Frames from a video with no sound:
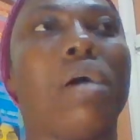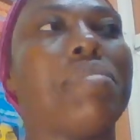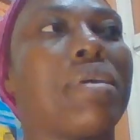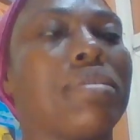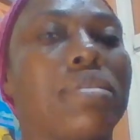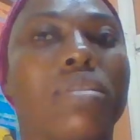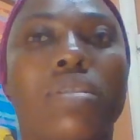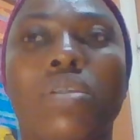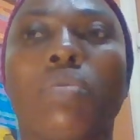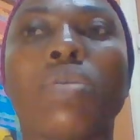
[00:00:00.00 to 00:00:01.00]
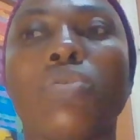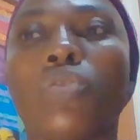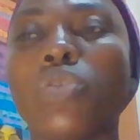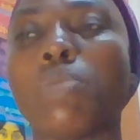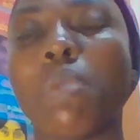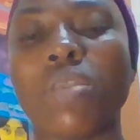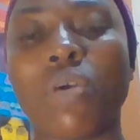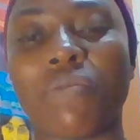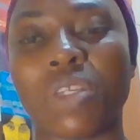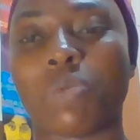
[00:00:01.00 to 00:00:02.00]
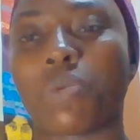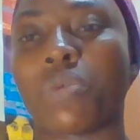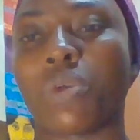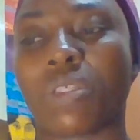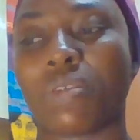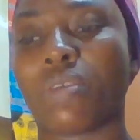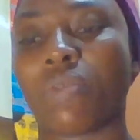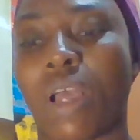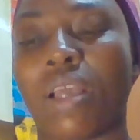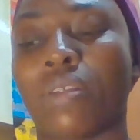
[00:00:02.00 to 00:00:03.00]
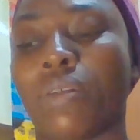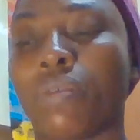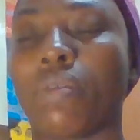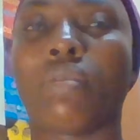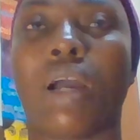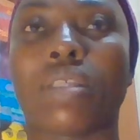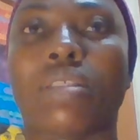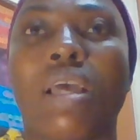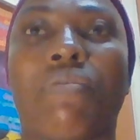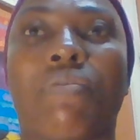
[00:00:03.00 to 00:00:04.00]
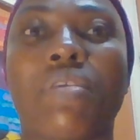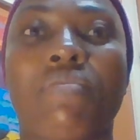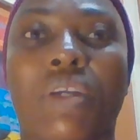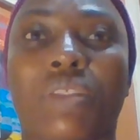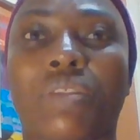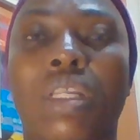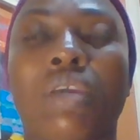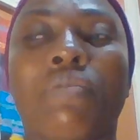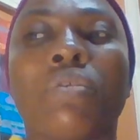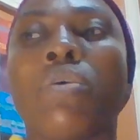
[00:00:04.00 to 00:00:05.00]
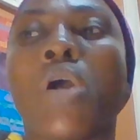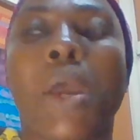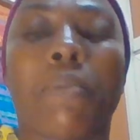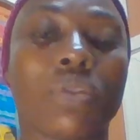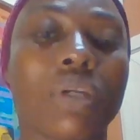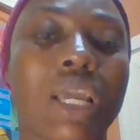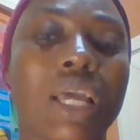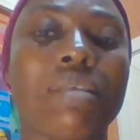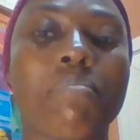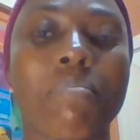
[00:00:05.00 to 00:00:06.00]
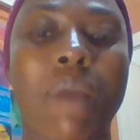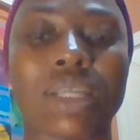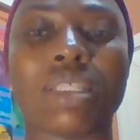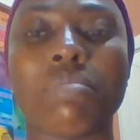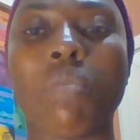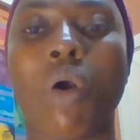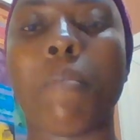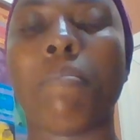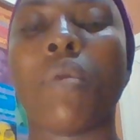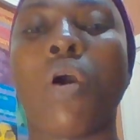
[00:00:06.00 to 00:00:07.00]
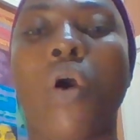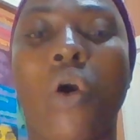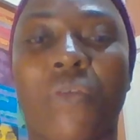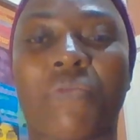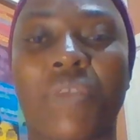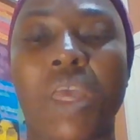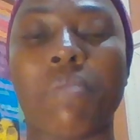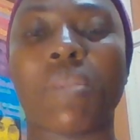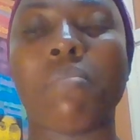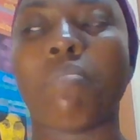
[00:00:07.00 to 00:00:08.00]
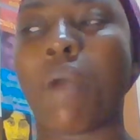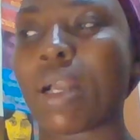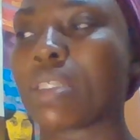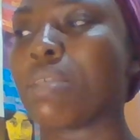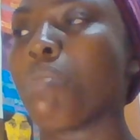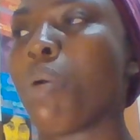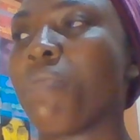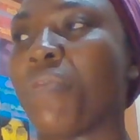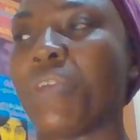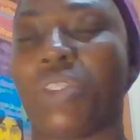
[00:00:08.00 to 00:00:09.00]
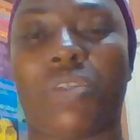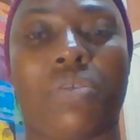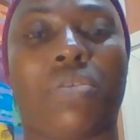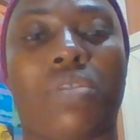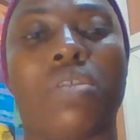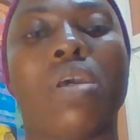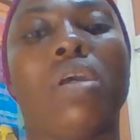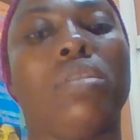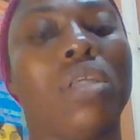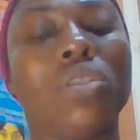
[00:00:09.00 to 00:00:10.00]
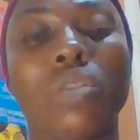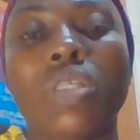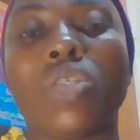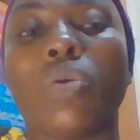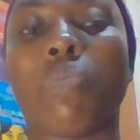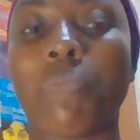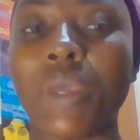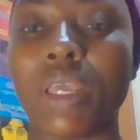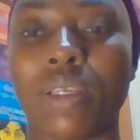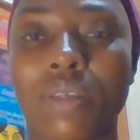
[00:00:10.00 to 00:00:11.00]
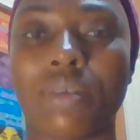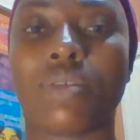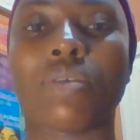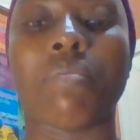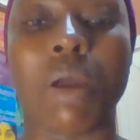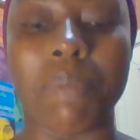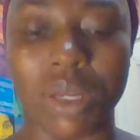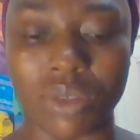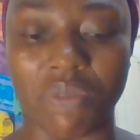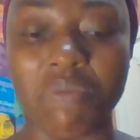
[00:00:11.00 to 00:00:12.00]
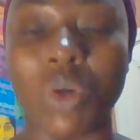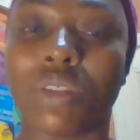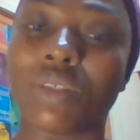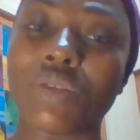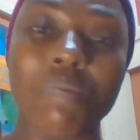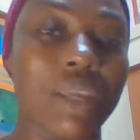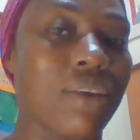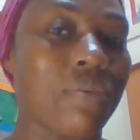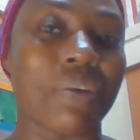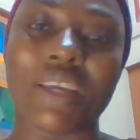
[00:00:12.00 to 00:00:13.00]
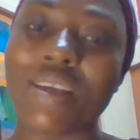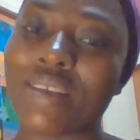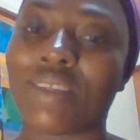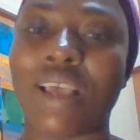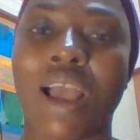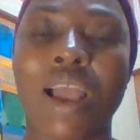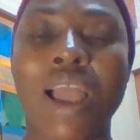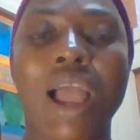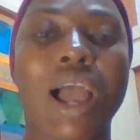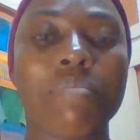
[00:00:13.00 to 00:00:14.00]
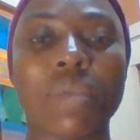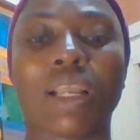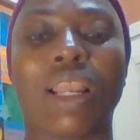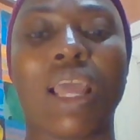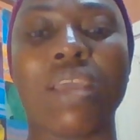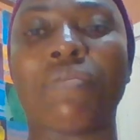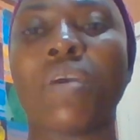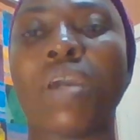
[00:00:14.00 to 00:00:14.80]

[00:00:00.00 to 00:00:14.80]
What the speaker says: because you want to use many of these products, at their free version level, but to get the maximum of them, the maximum features, then you need to pay some amount of money to make your work easier and make life